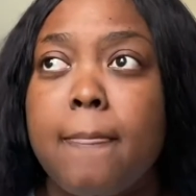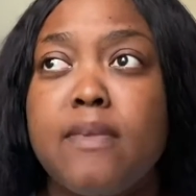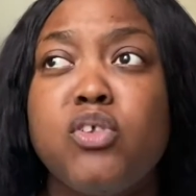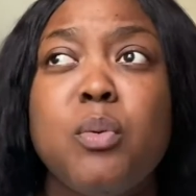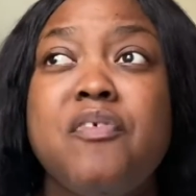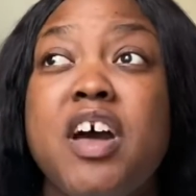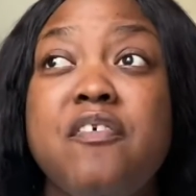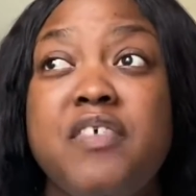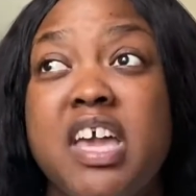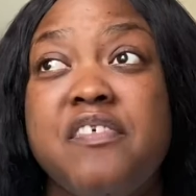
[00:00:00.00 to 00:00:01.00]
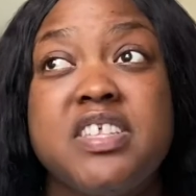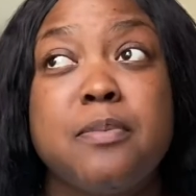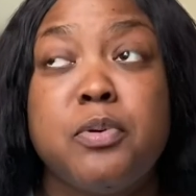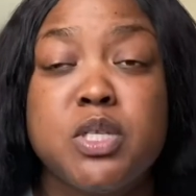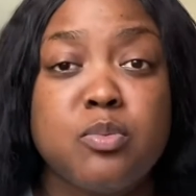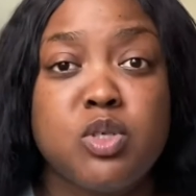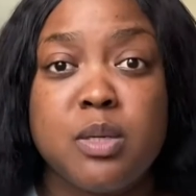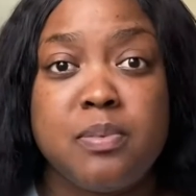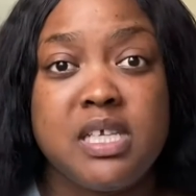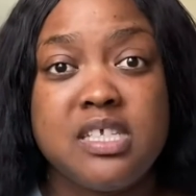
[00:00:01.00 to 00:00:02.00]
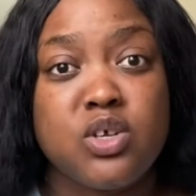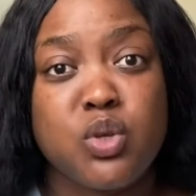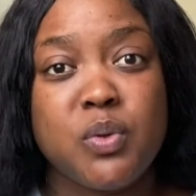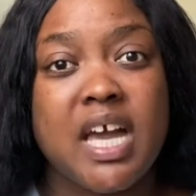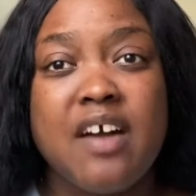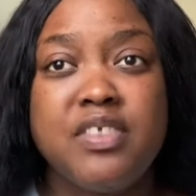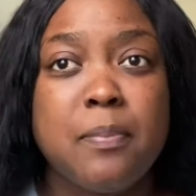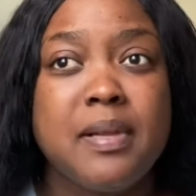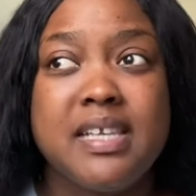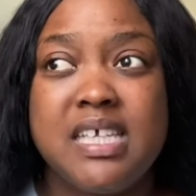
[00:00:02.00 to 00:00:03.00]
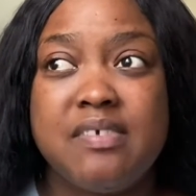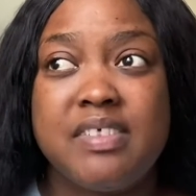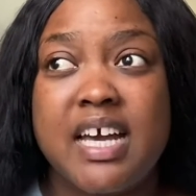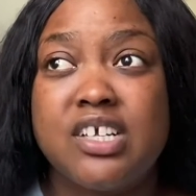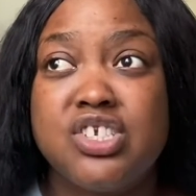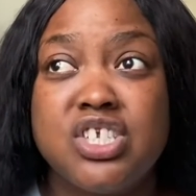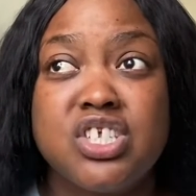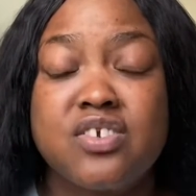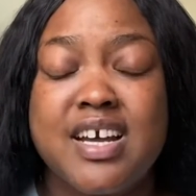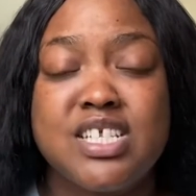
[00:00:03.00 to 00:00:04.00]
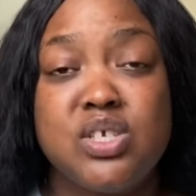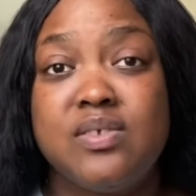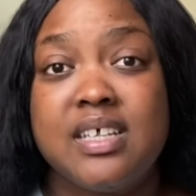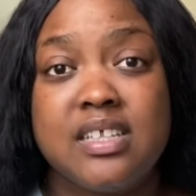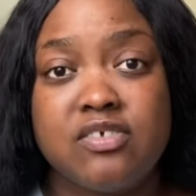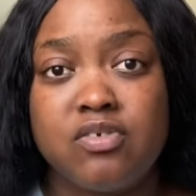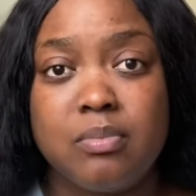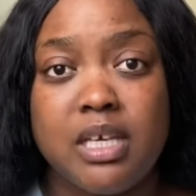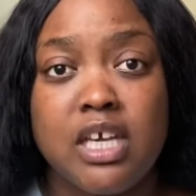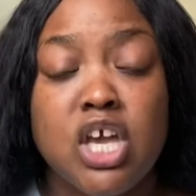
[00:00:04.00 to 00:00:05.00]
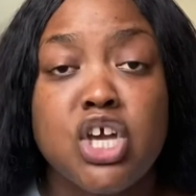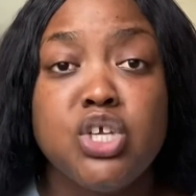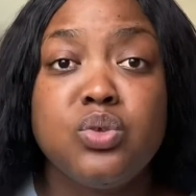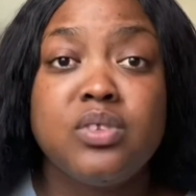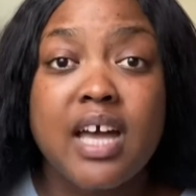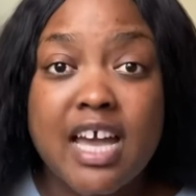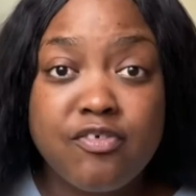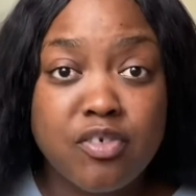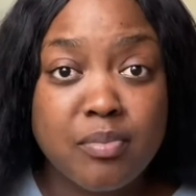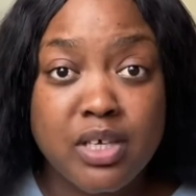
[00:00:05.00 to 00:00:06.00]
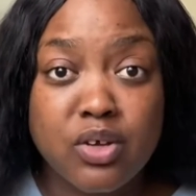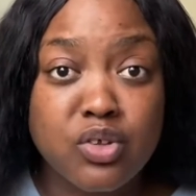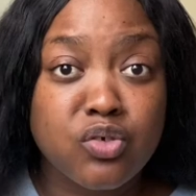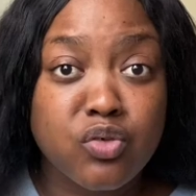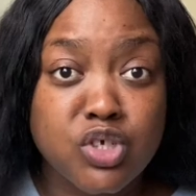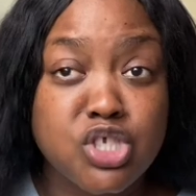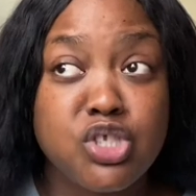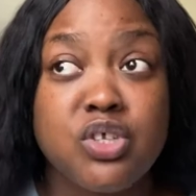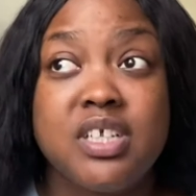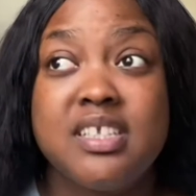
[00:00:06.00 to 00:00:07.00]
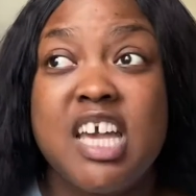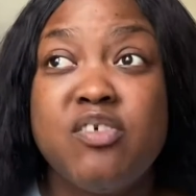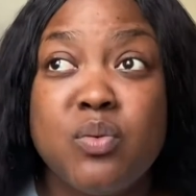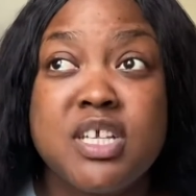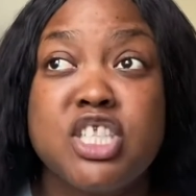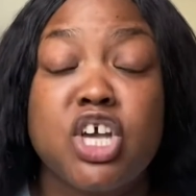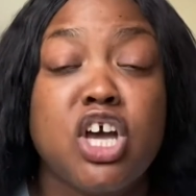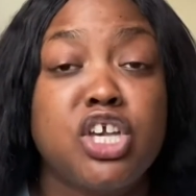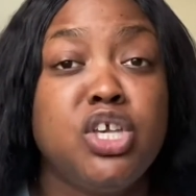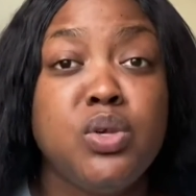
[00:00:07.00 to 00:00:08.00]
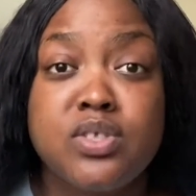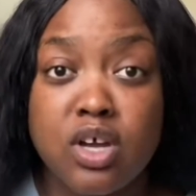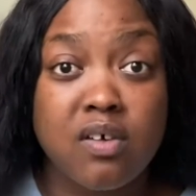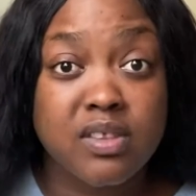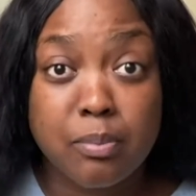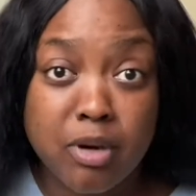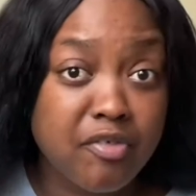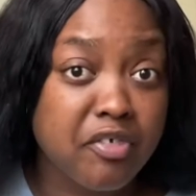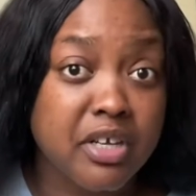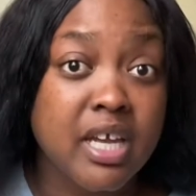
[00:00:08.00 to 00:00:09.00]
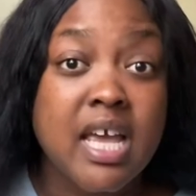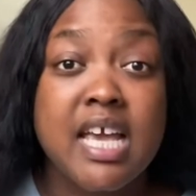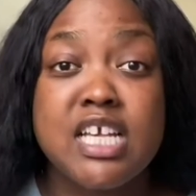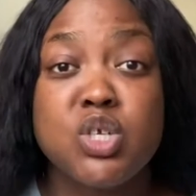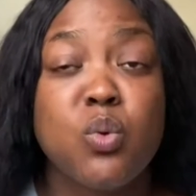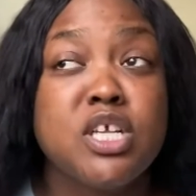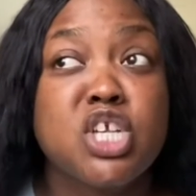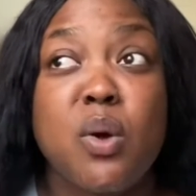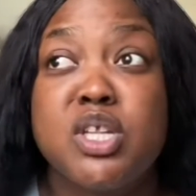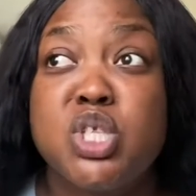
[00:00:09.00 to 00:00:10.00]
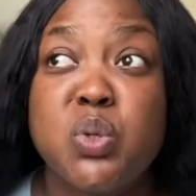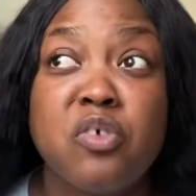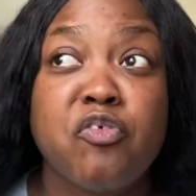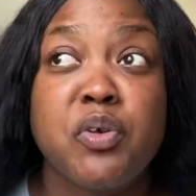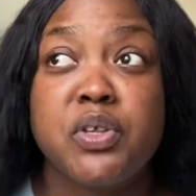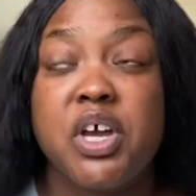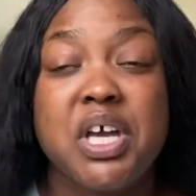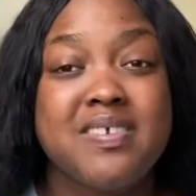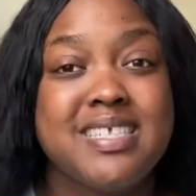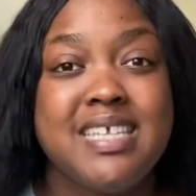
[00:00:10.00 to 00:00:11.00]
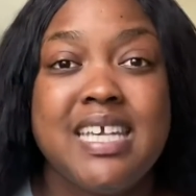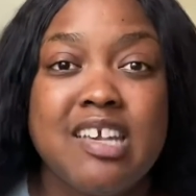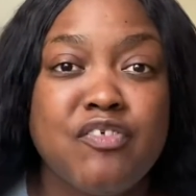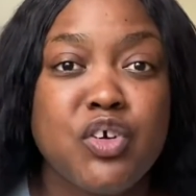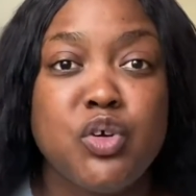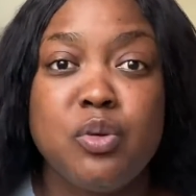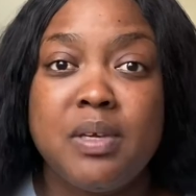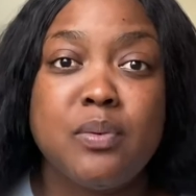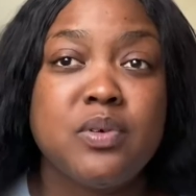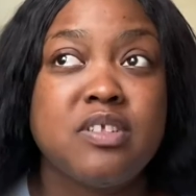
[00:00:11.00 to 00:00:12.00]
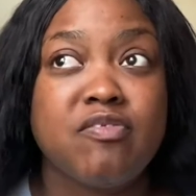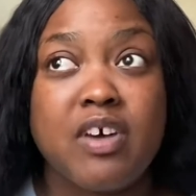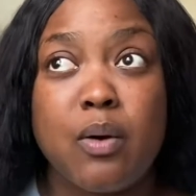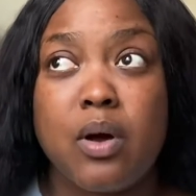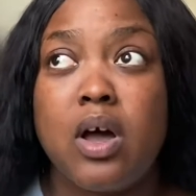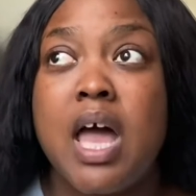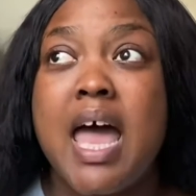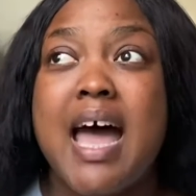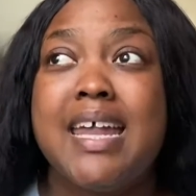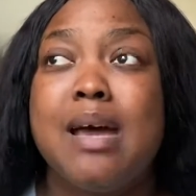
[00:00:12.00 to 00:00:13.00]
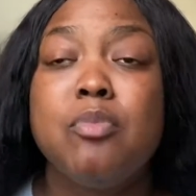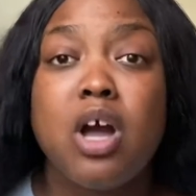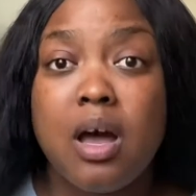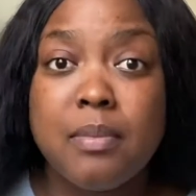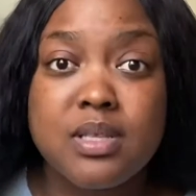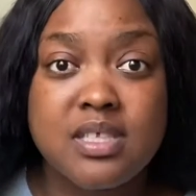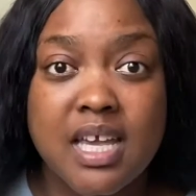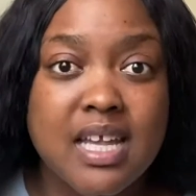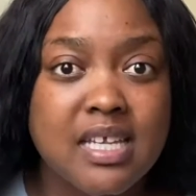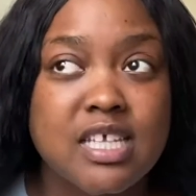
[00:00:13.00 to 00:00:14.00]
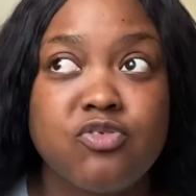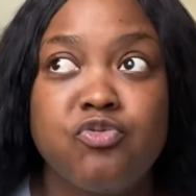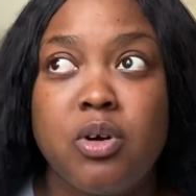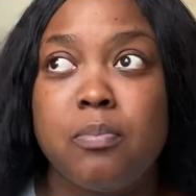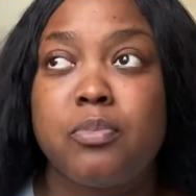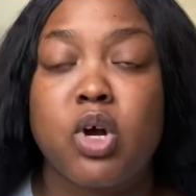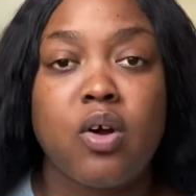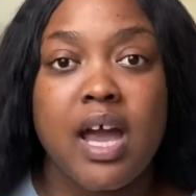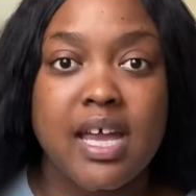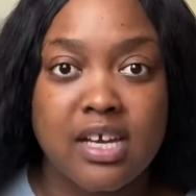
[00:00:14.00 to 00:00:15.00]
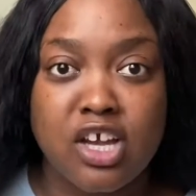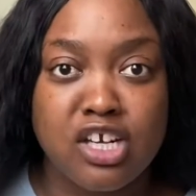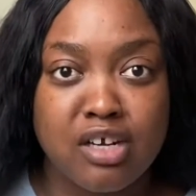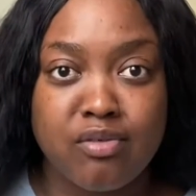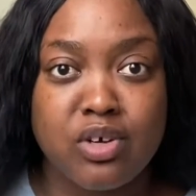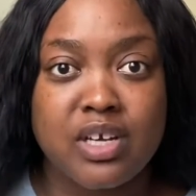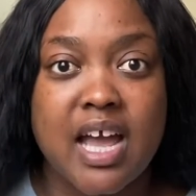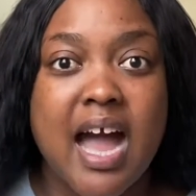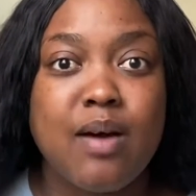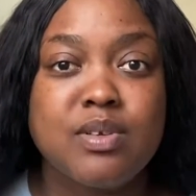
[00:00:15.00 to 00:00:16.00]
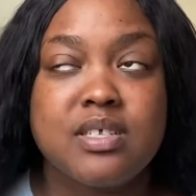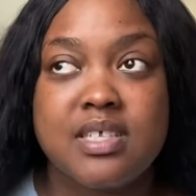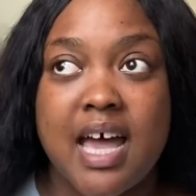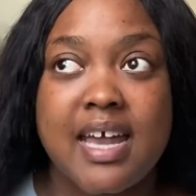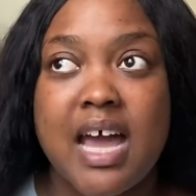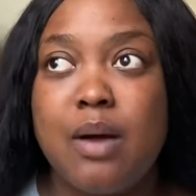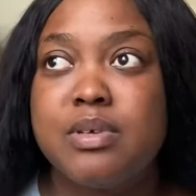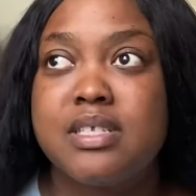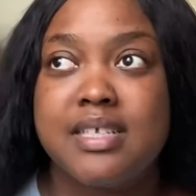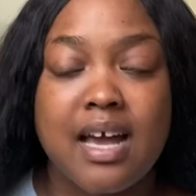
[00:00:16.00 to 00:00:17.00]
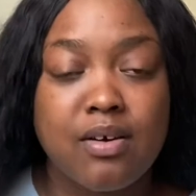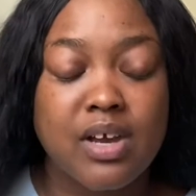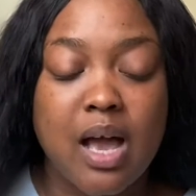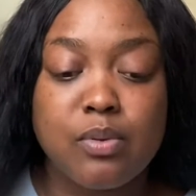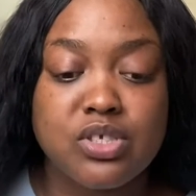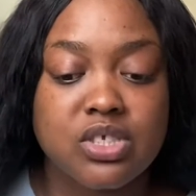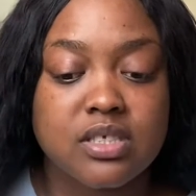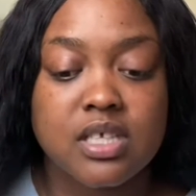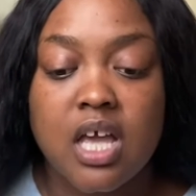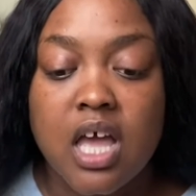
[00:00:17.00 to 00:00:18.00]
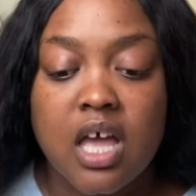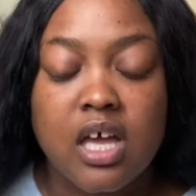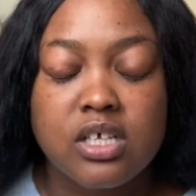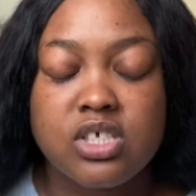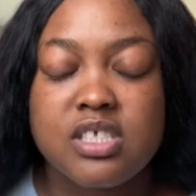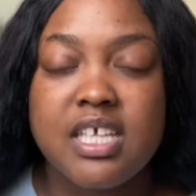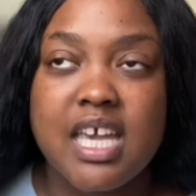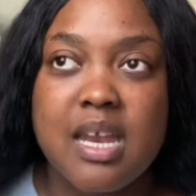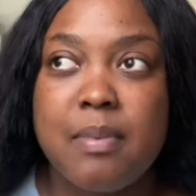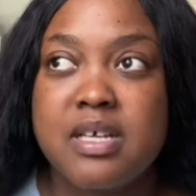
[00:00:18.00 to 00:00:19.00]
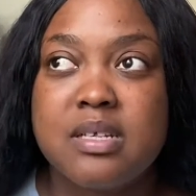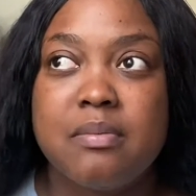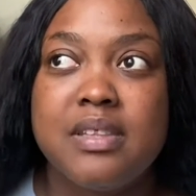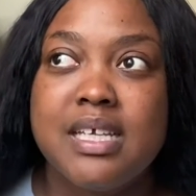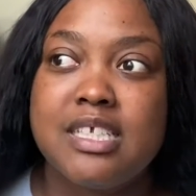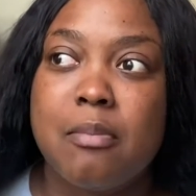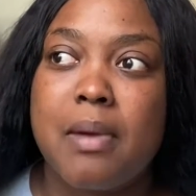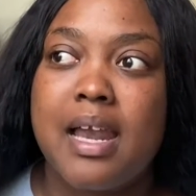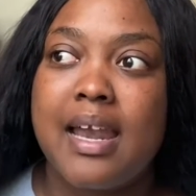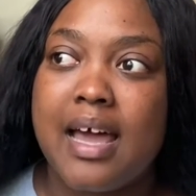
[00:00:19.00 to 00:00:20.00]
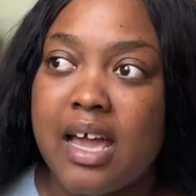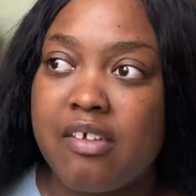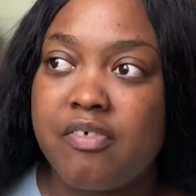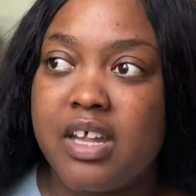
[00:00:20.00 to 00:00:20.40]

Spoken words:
So without faith, it's impossible to please God. We have to believe that Jesus Christ, you did this for me. You died for me on the cross. You know, the devil is the accuser of the brethren. He's always going to and fro the earth, seeking for whom he will devour. And I'm coming saying this from crying earlier on. Like, I was sad. I was down. I was just thinking about some things in my life.